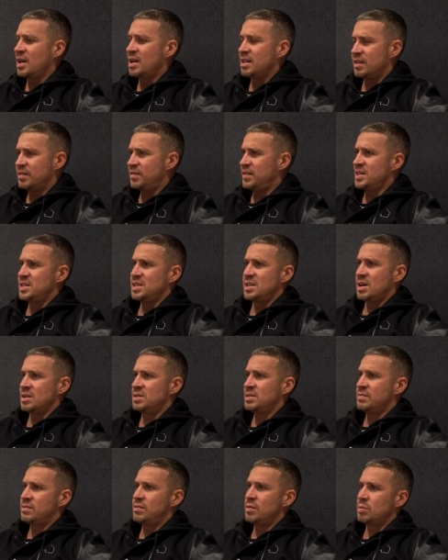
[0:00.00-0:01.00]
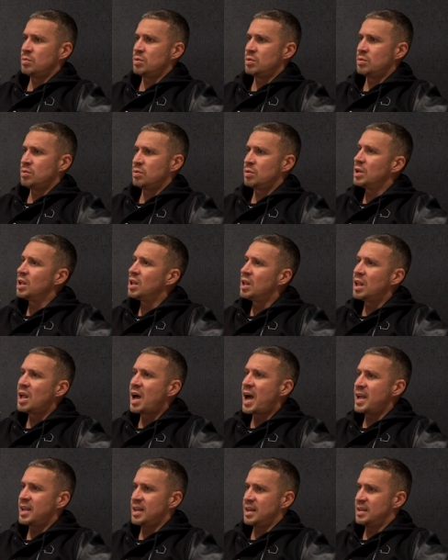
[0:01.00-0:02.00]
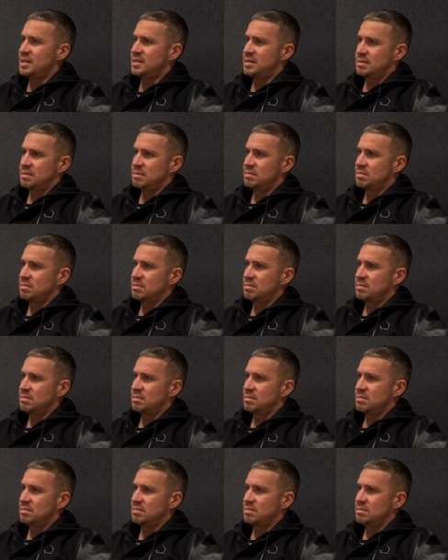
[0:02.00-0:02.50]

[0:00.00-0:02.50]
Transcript: the physios in football. Light years.